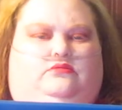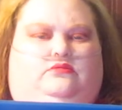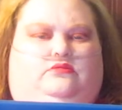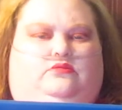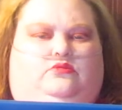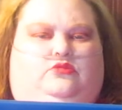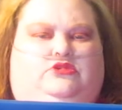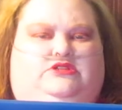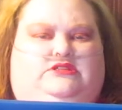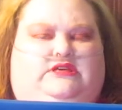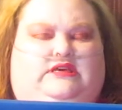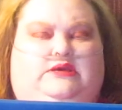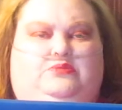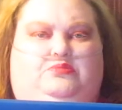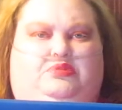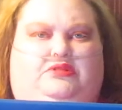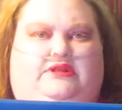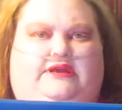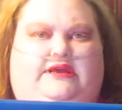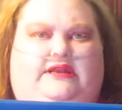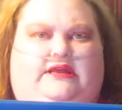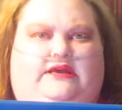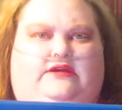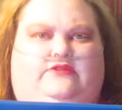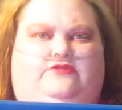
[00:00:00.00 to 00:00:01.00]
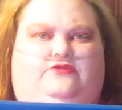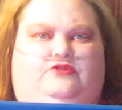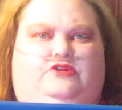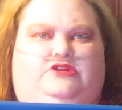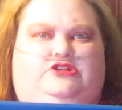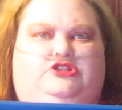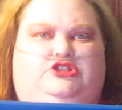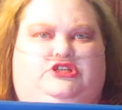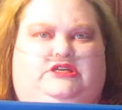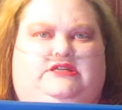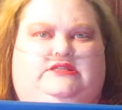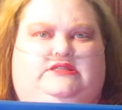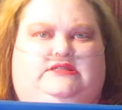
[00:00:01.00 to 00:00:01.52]
Was he pleading for
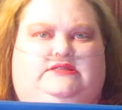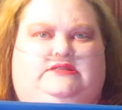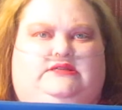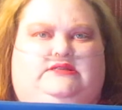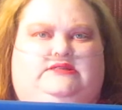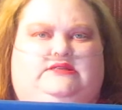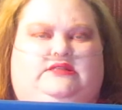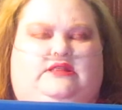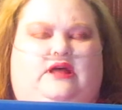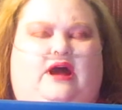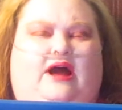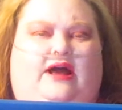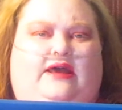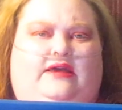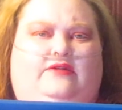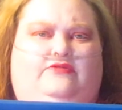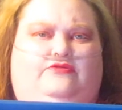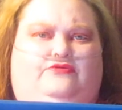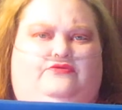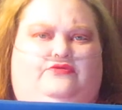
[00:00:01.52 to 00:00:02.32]
Jesus' life?